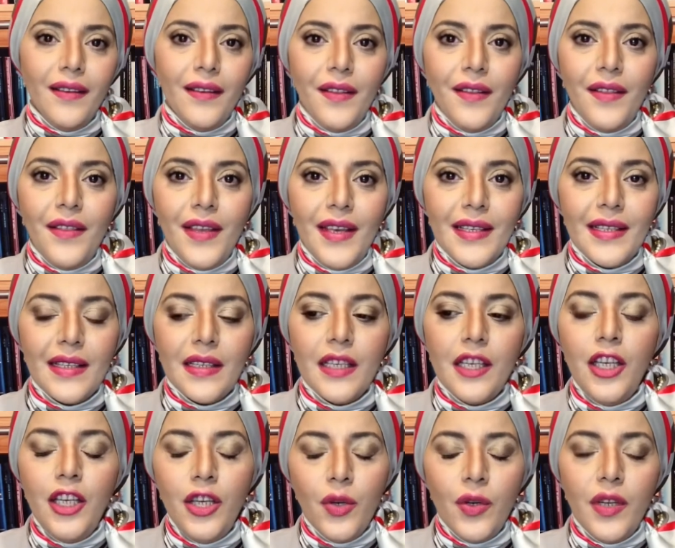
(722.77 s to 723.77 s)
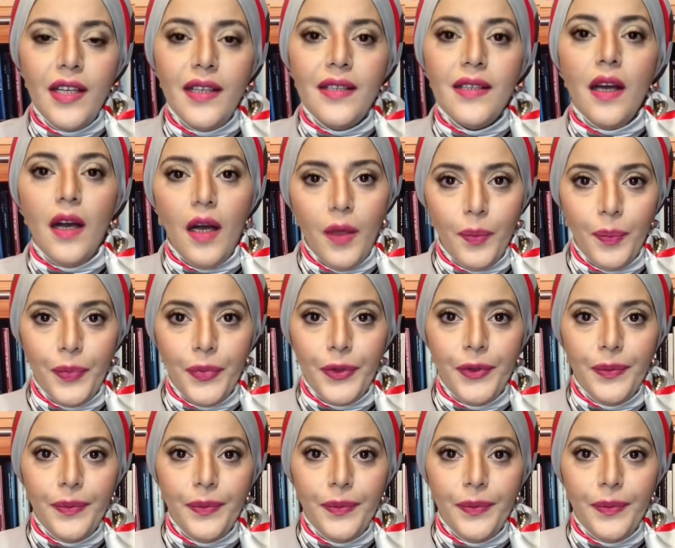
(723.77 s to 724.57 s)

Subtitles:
this unit up